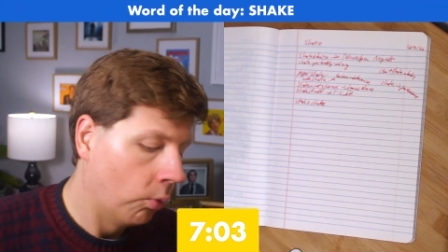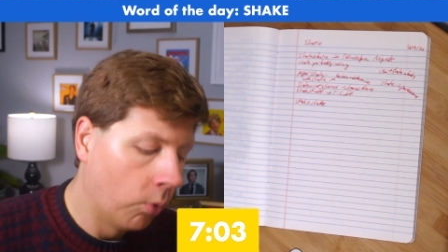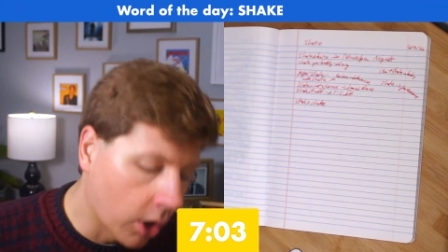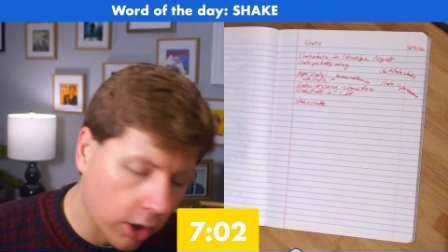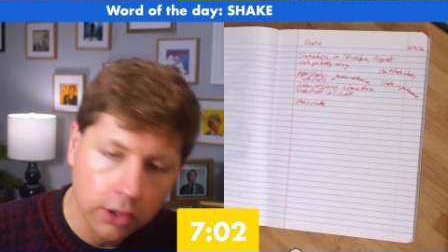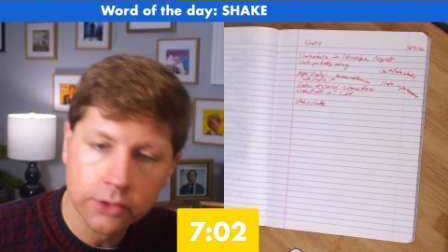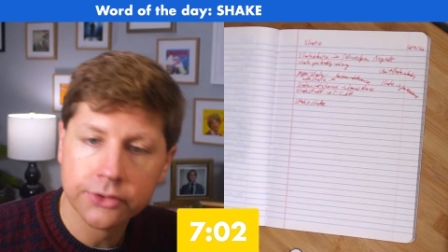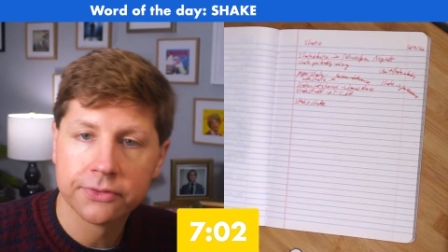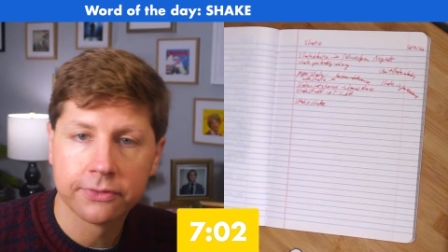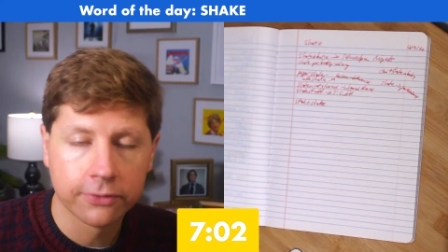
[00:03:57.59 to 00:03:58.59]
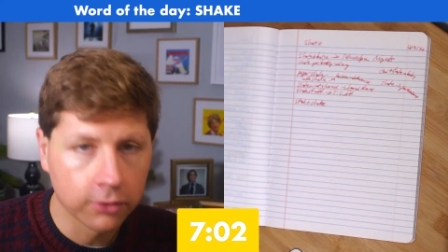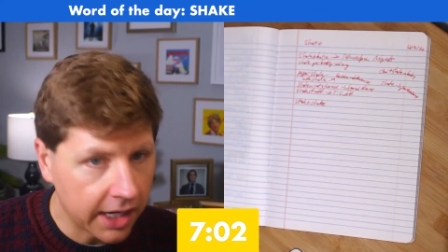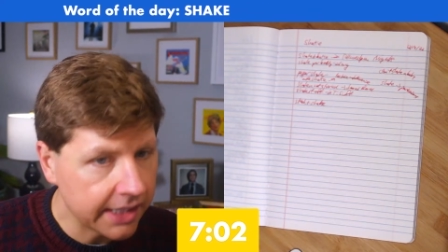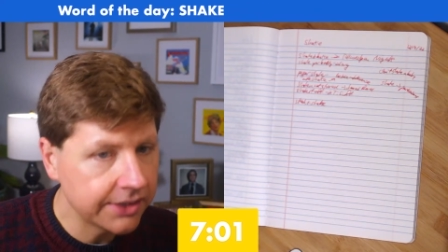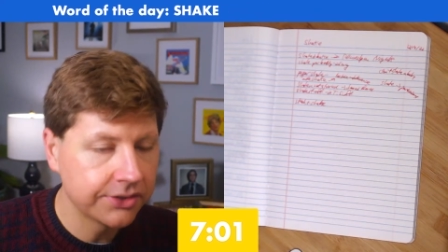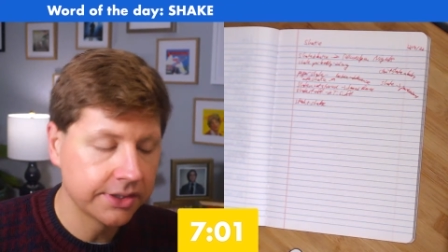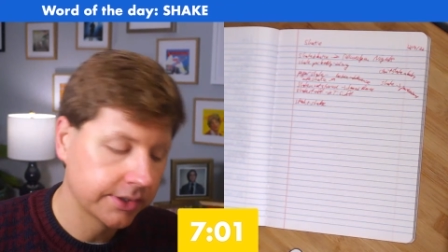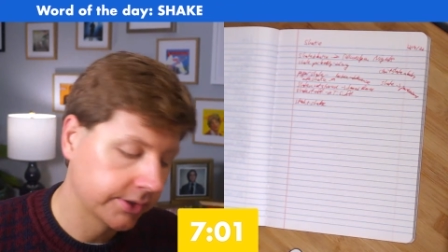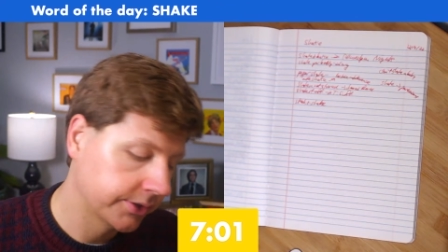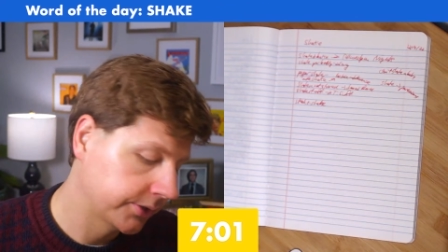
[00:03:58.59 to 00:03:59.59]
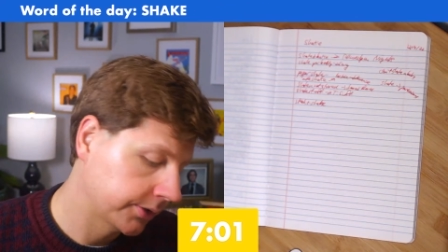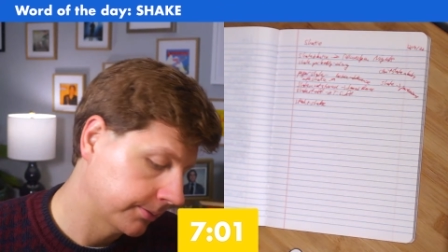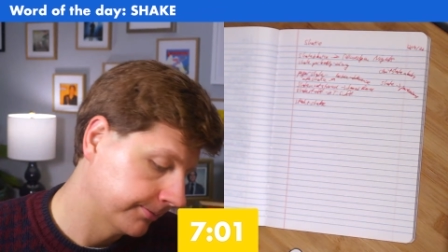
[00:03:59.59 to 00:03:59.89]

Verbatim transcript: Words, phrases,